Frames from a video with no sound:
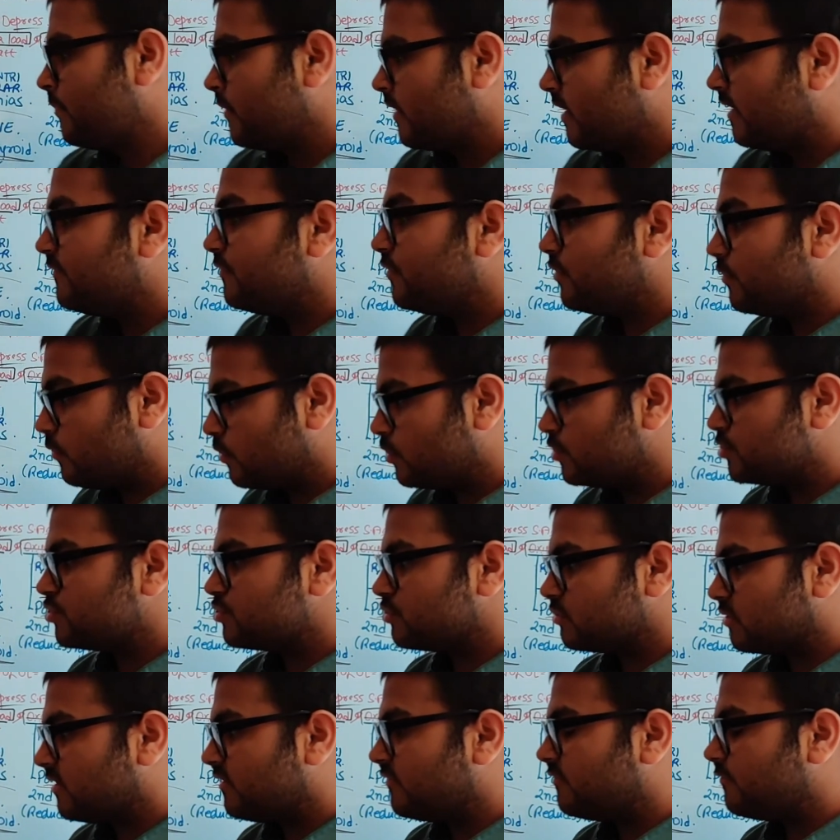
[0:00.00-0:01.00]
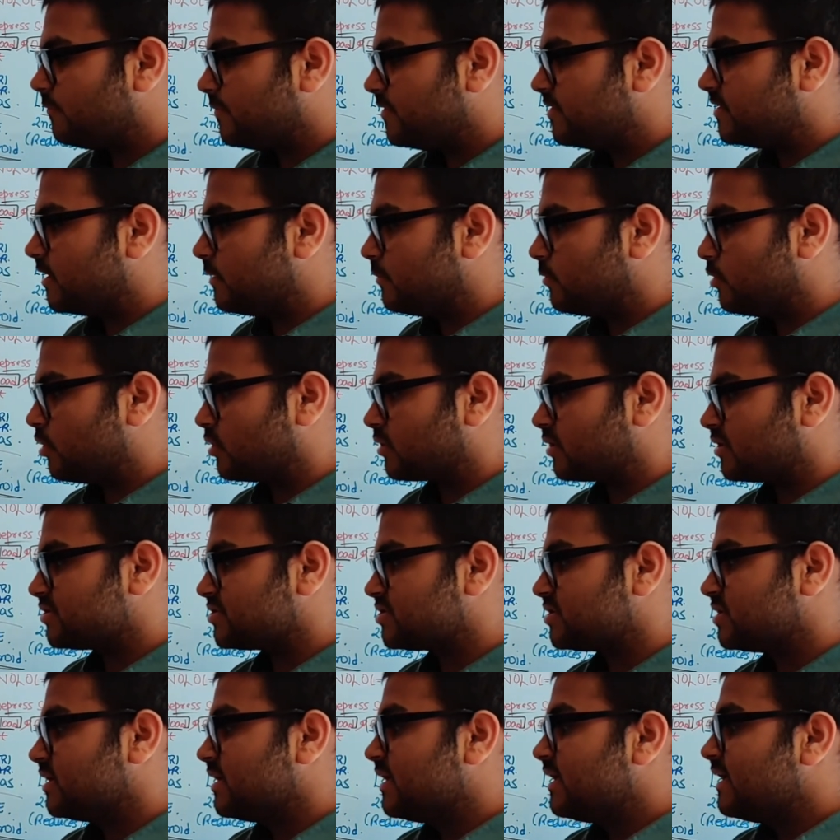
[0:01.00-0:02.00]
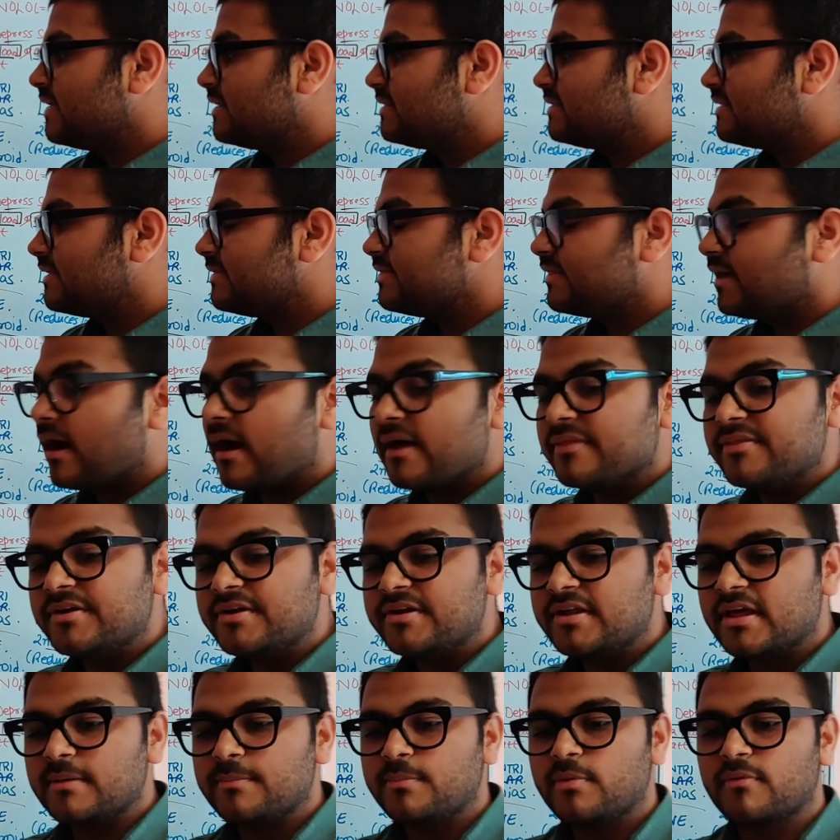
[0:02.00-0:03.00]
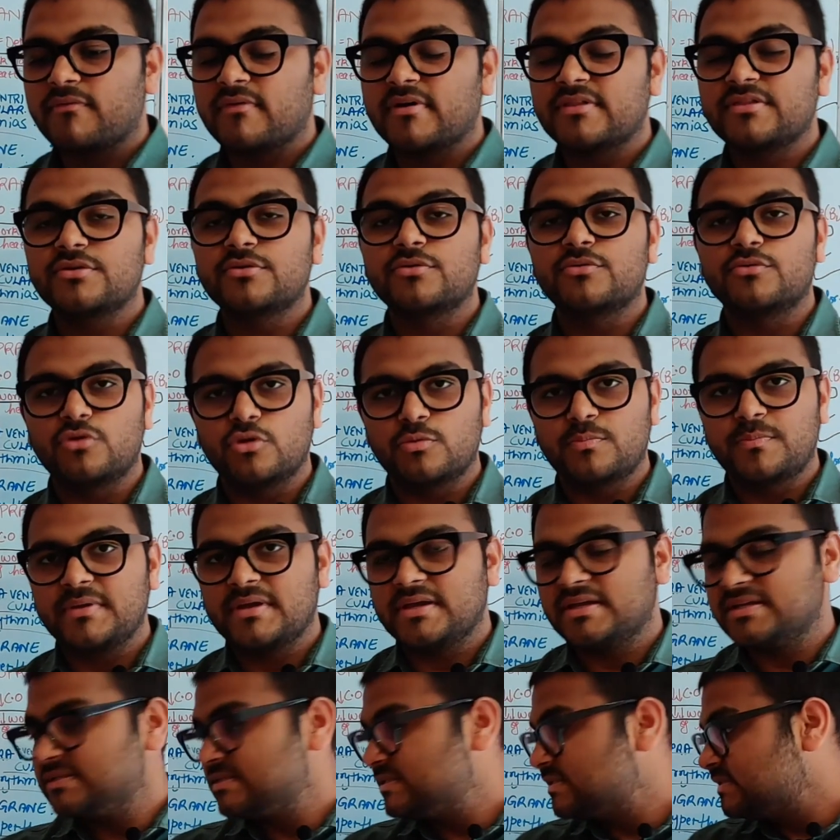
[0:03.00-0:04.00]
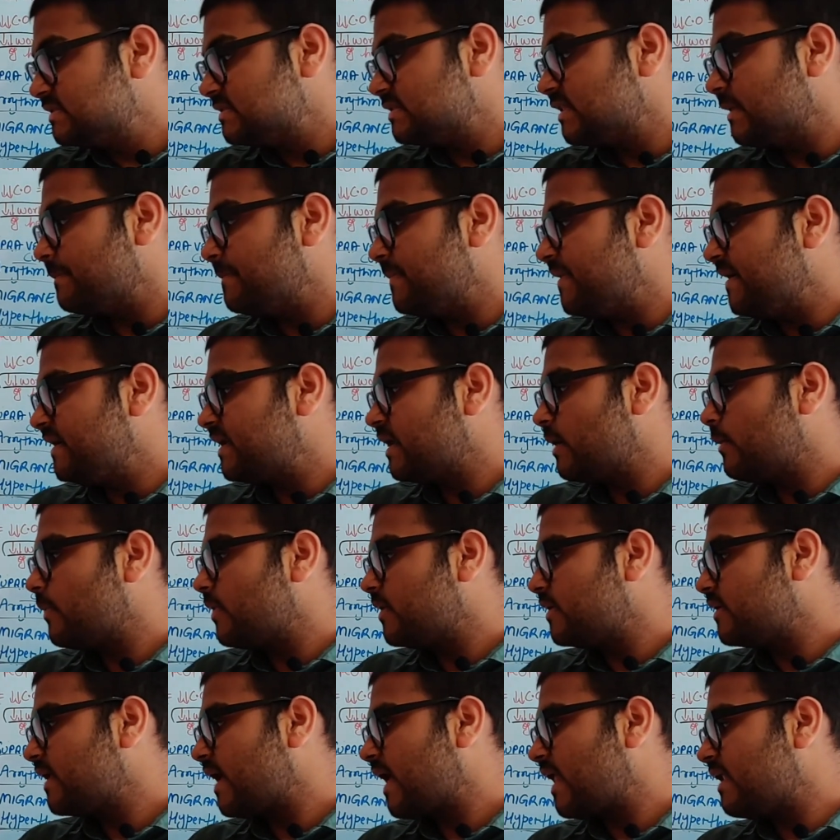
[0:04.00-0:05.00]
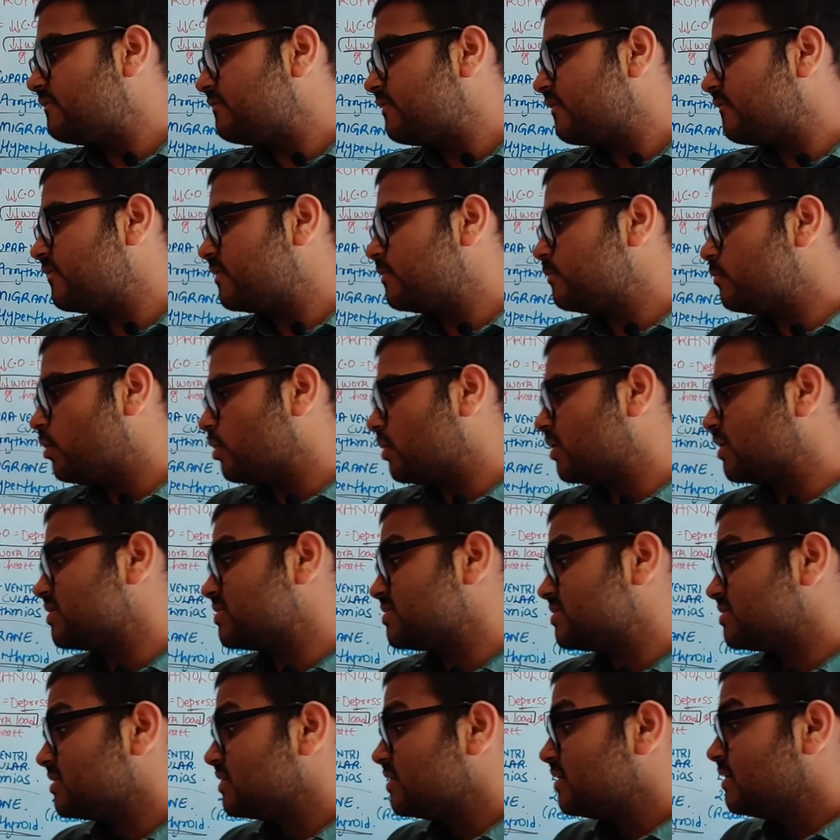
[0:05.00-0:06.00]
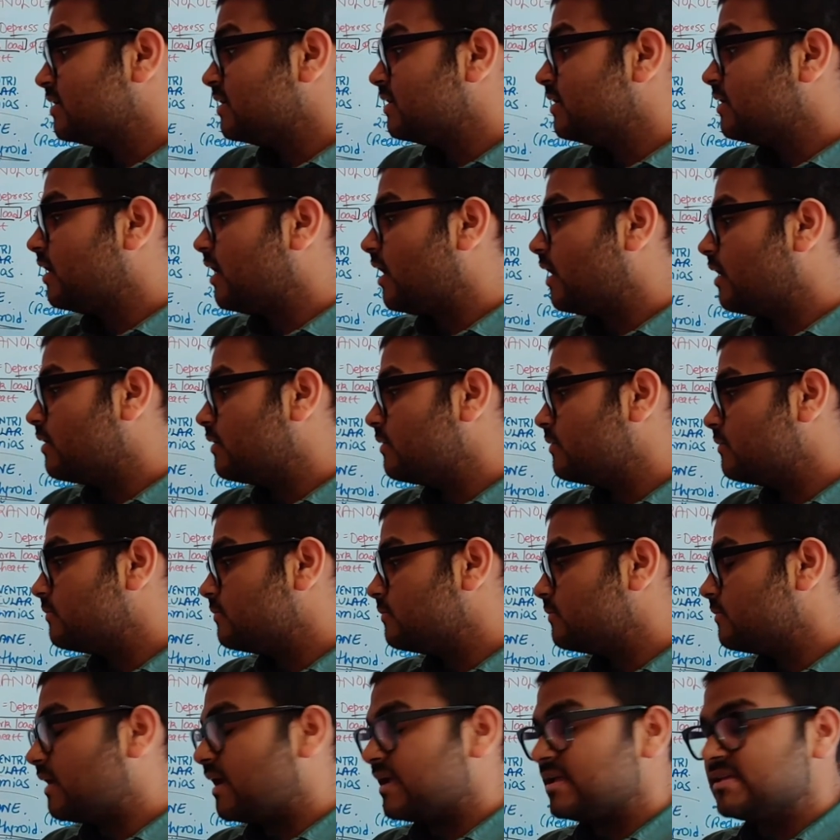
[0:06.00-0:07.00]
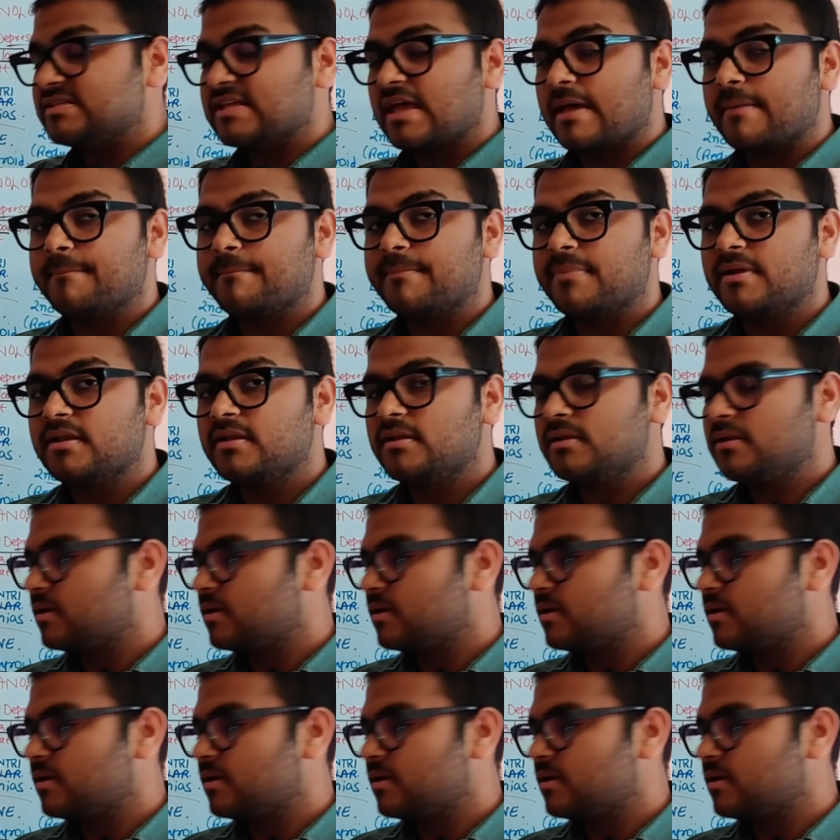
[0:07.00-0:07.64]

if you want to give beta blockers. Then the other type of other group is the beta 1 alpha 1 blockers. Example,